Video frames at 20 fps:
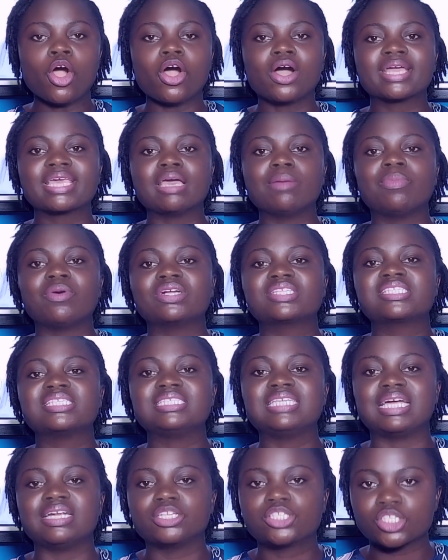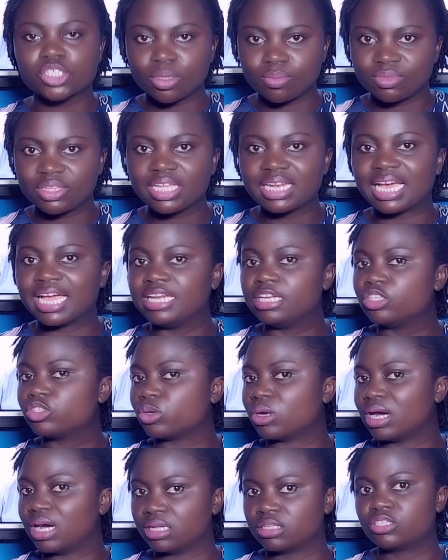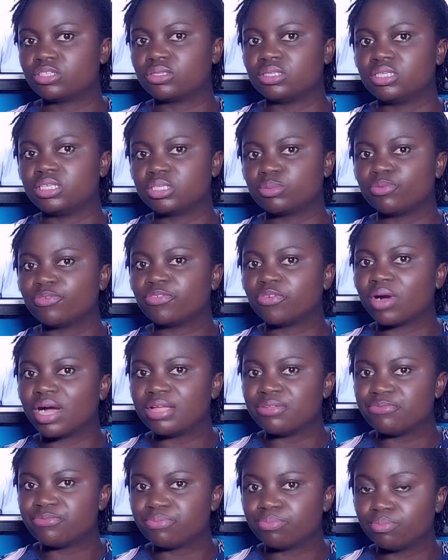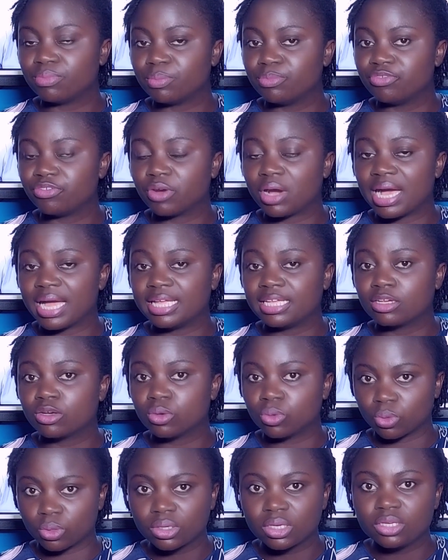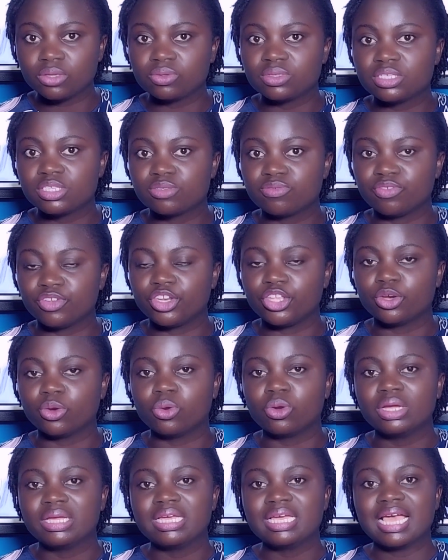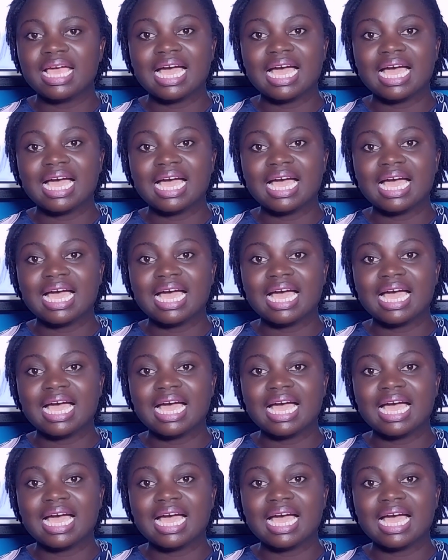Okay, but there is something that I need to add to this before I conclude this video,